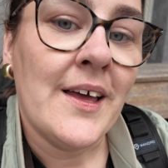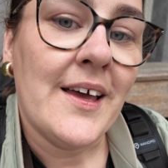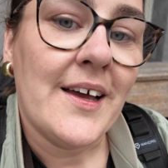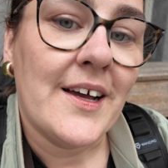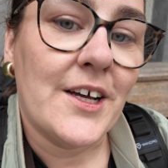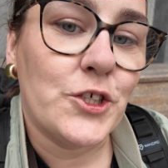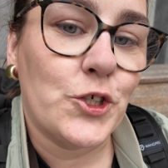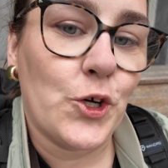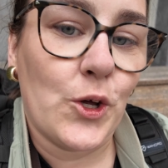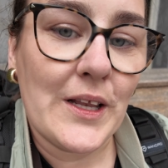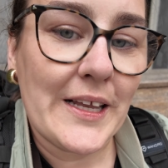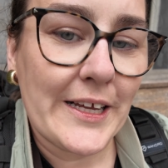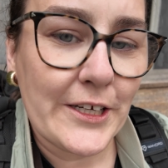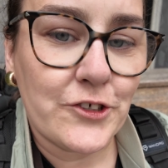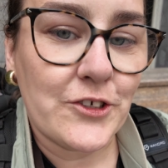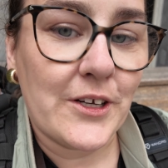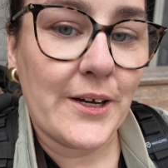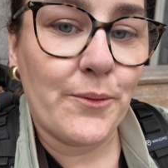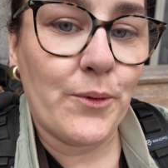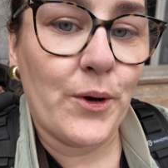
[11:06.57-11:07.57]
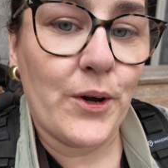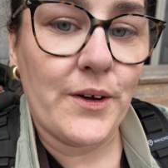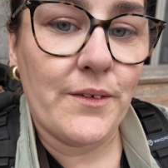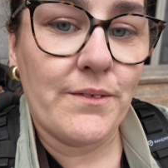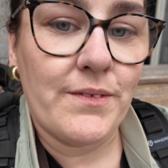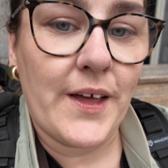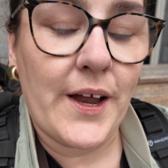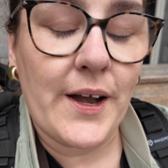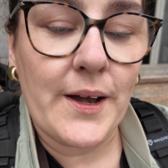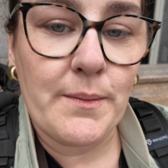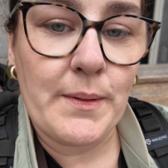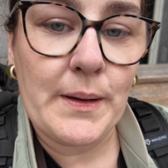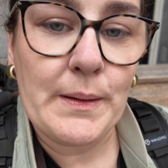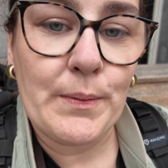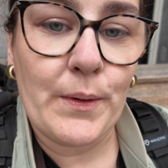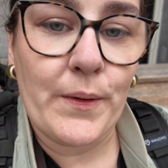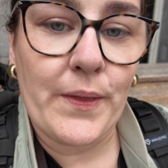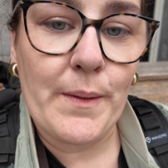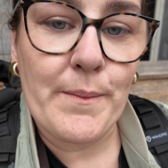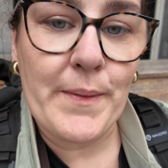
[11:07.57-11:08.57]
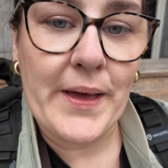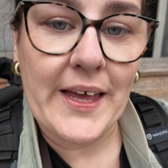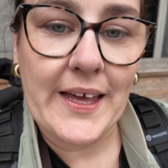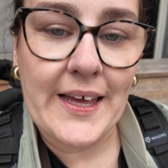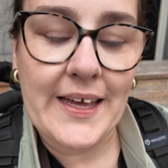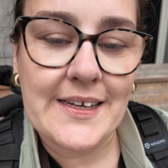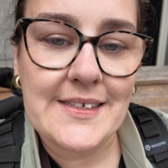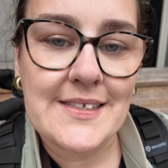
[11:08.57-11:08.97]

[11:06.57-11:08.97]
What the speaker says: because you're literally one of the only people that make it